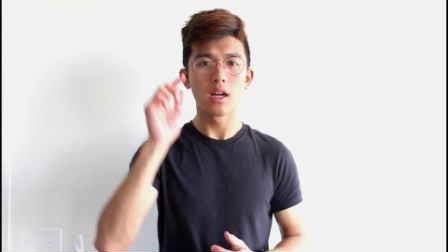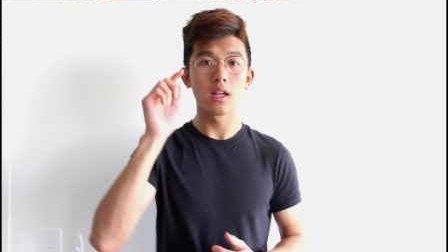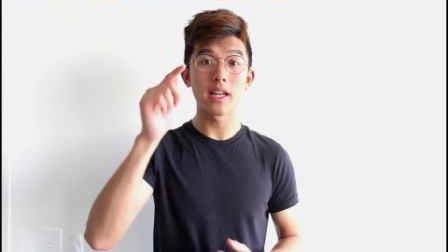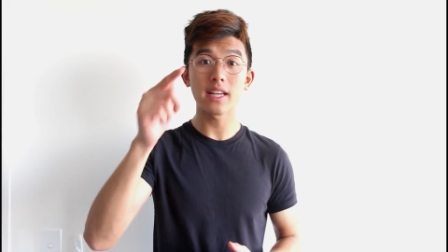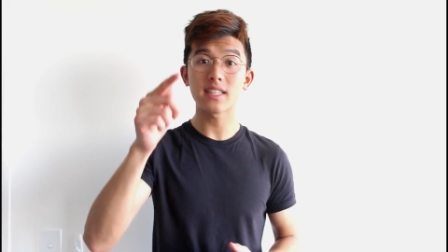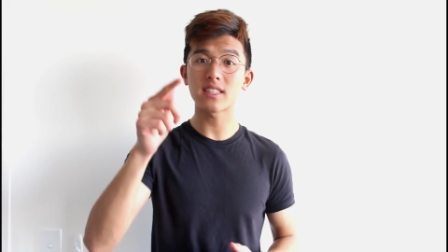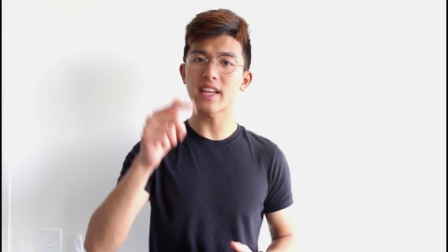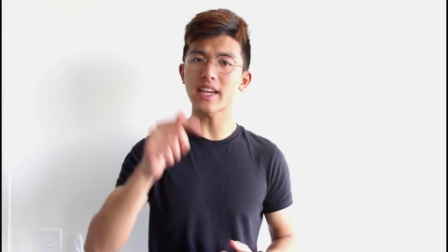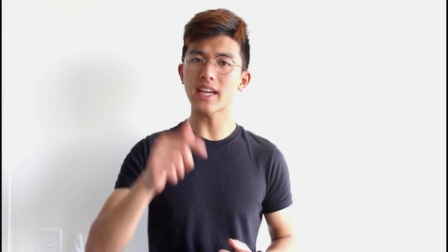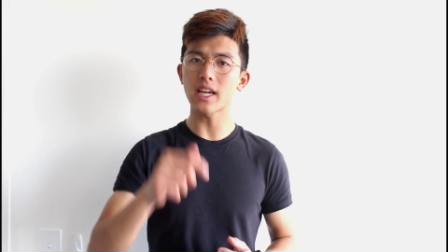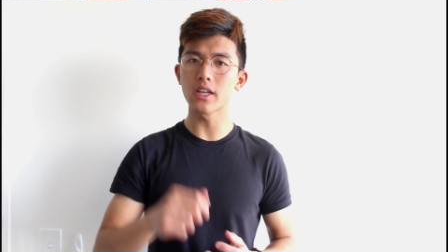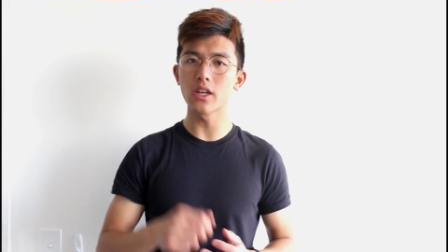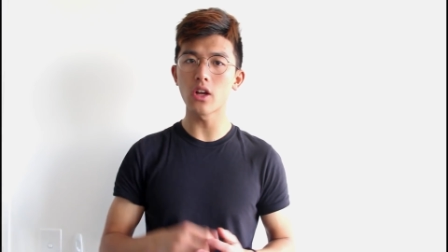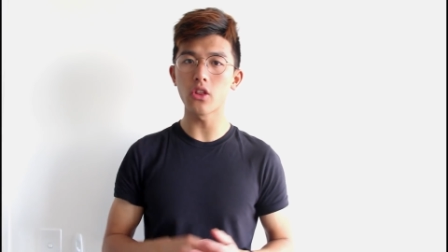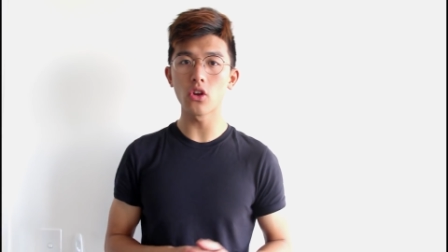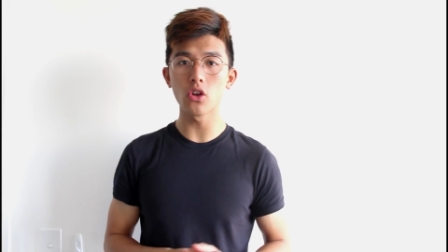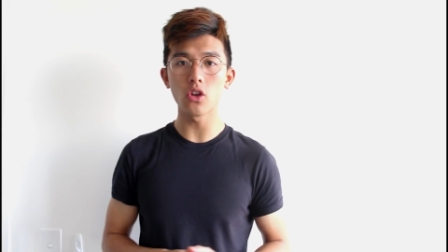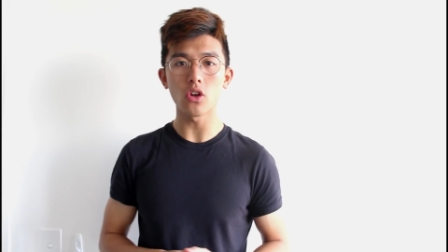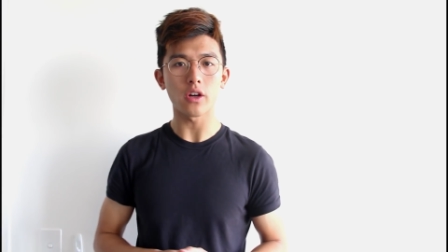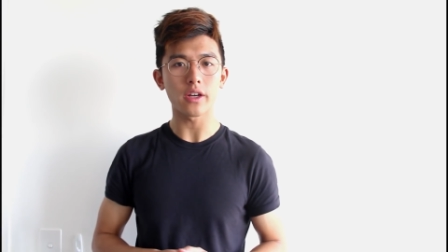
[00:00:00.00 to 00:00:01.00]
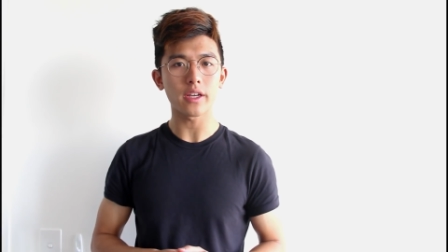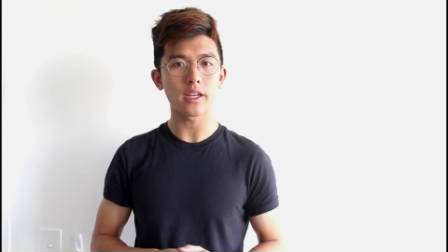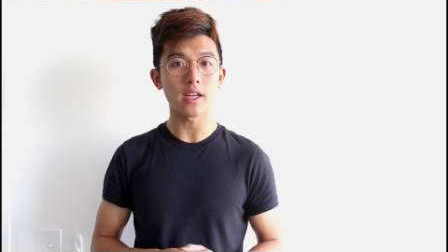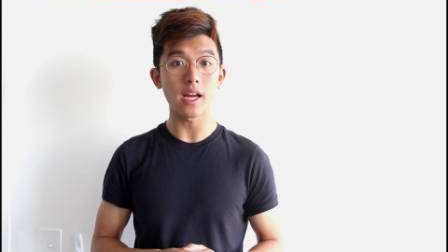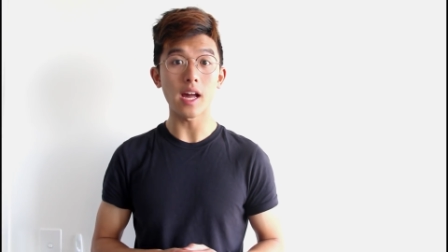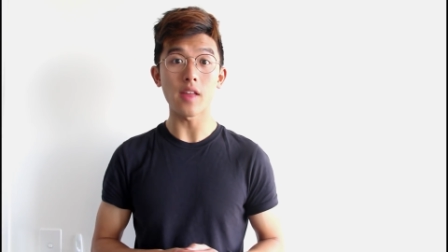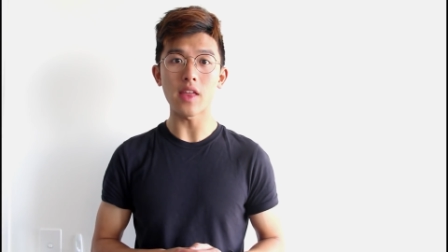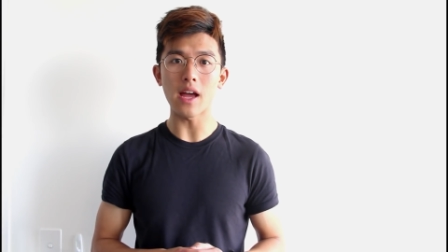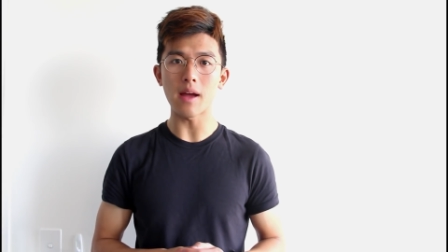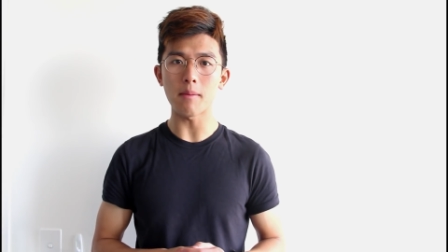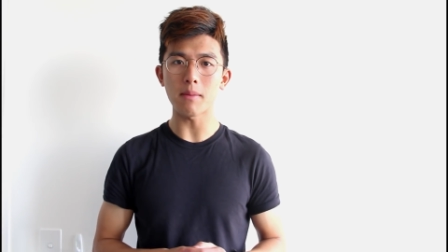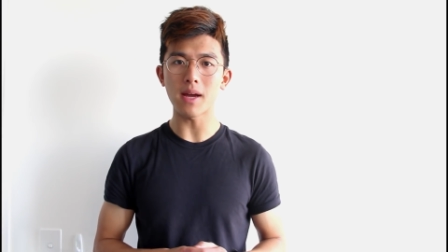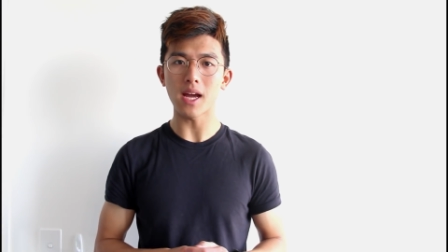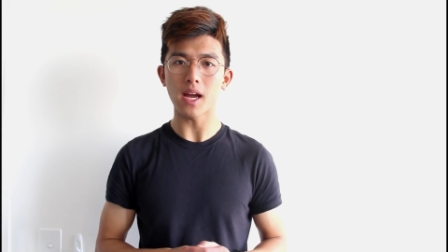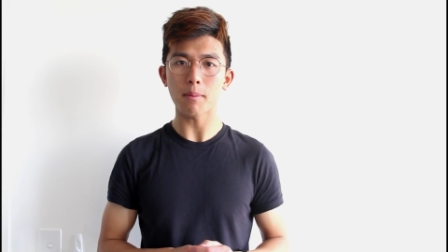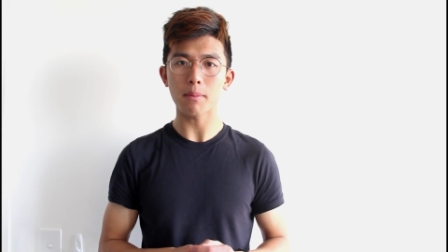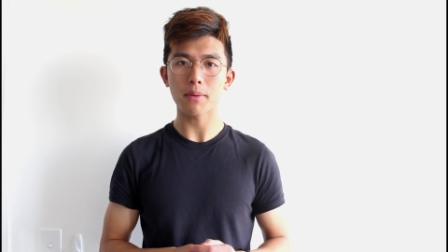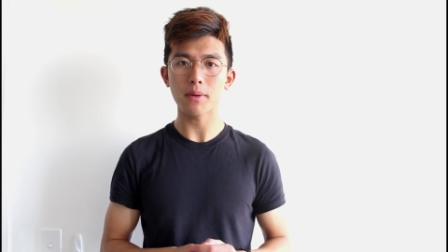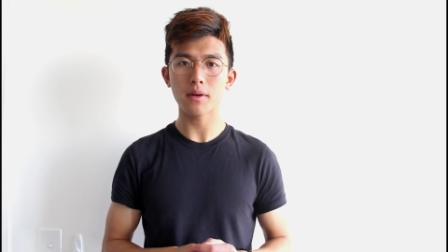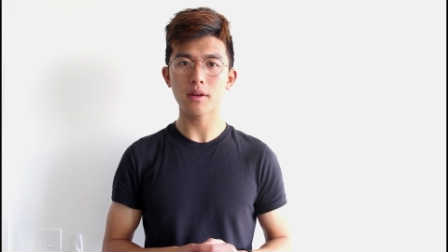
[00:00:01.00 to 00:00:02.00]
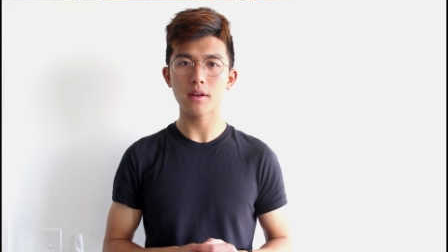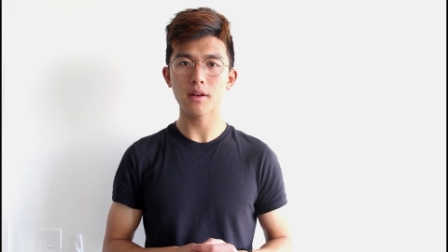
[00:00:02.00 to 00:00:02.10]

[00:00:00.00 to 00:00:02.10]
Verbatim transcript: Let's take another look at that map.